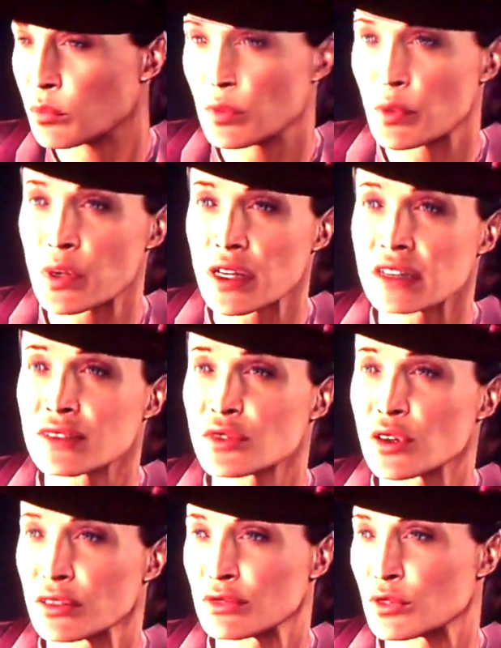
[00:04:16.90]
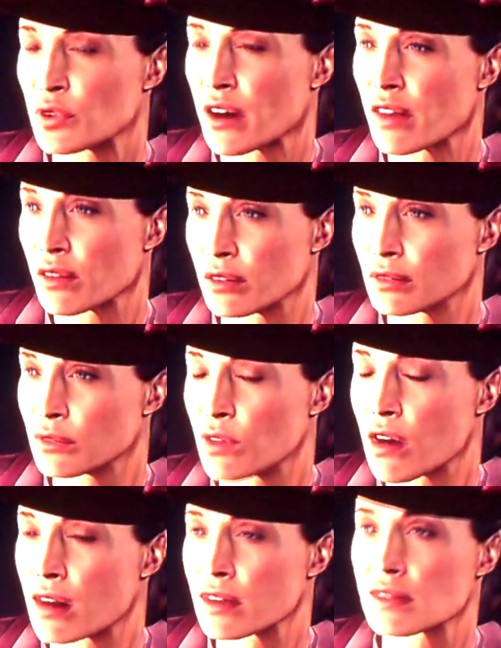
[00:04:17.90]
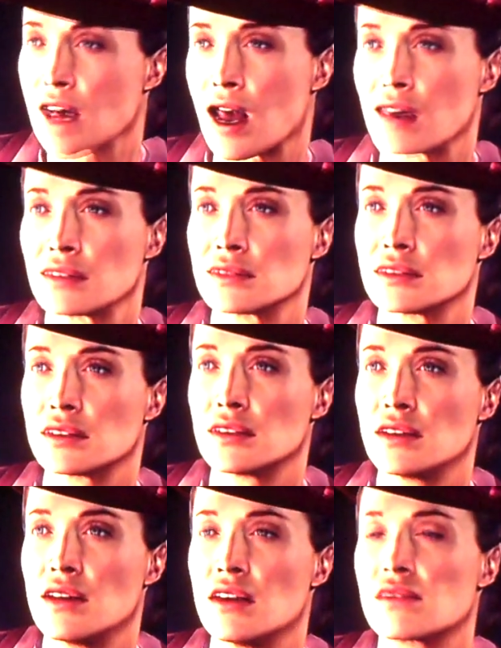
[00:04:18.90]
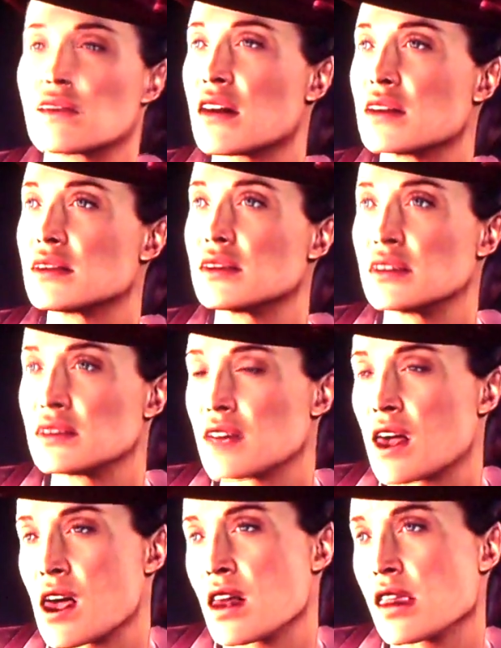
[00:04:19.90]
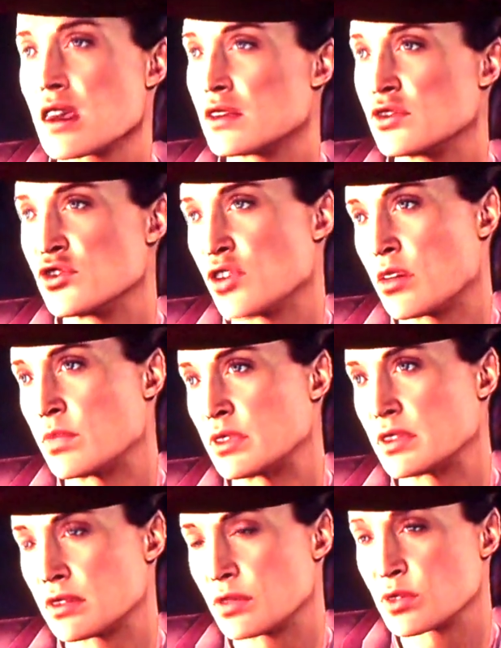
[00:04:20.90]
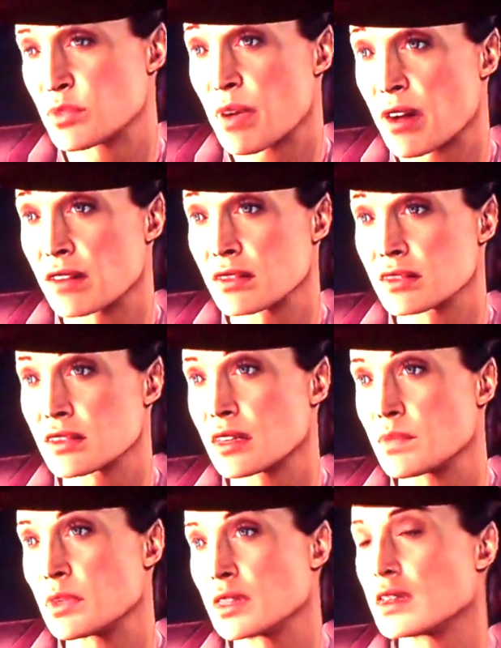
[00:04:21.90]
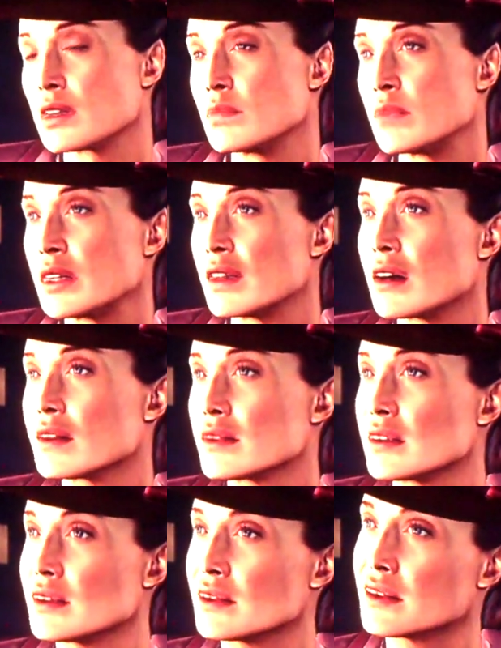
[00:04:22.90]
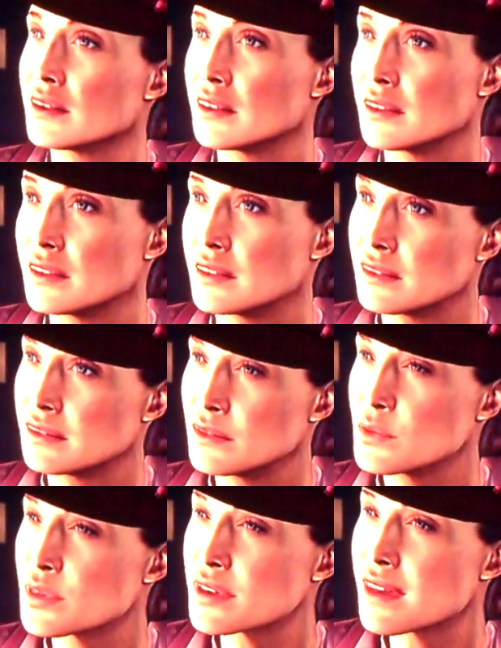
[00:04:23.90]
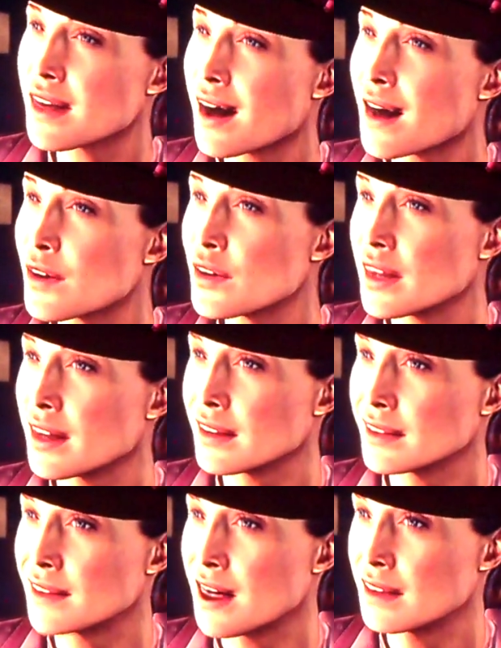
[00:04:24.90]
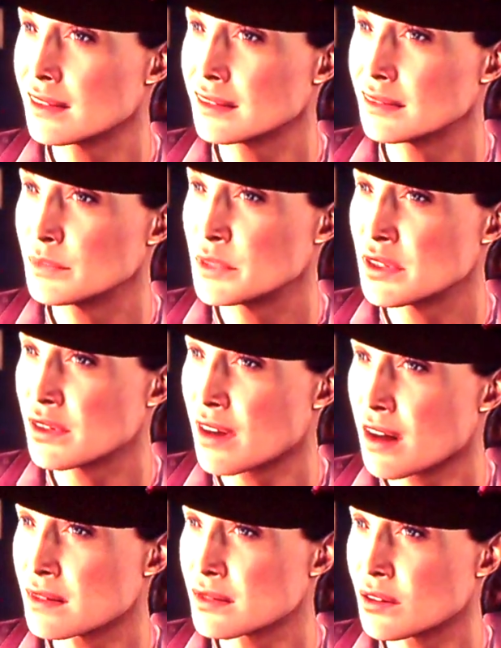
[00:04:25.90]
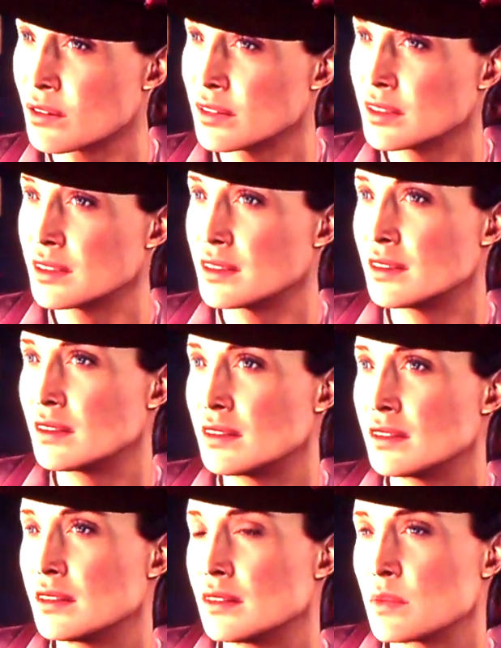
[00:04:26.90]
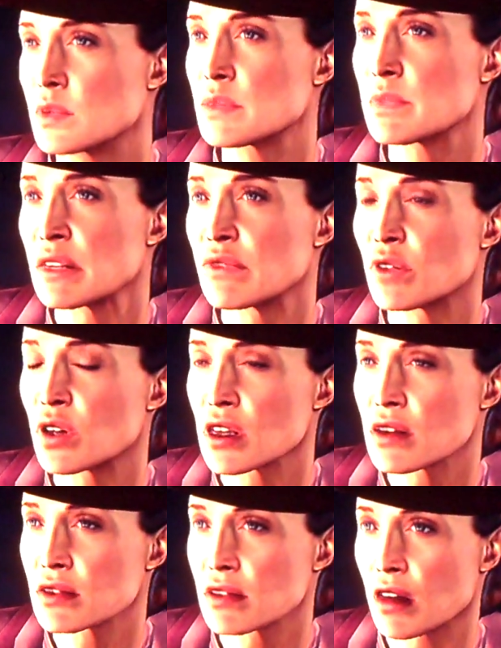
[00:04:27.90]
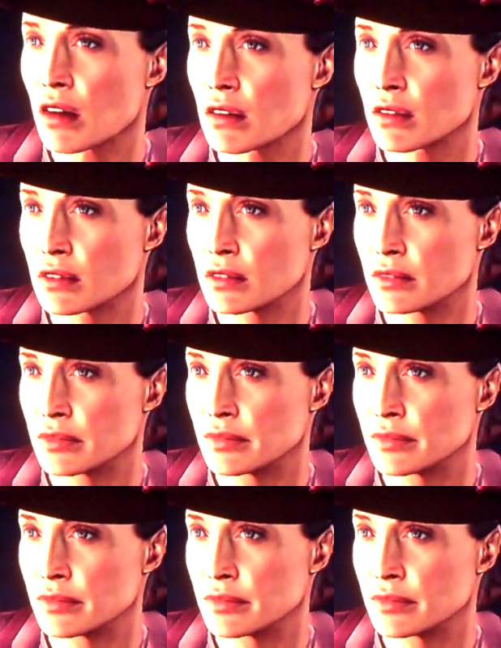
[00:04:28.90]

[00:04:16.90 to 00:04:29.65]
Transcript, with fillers: We were interned together on Ellis Island. Resident alien Germans whose parents had been killed by Nazis. you see the irony in that, Mr. Kelso? No, I don't, because I didn't understand what you just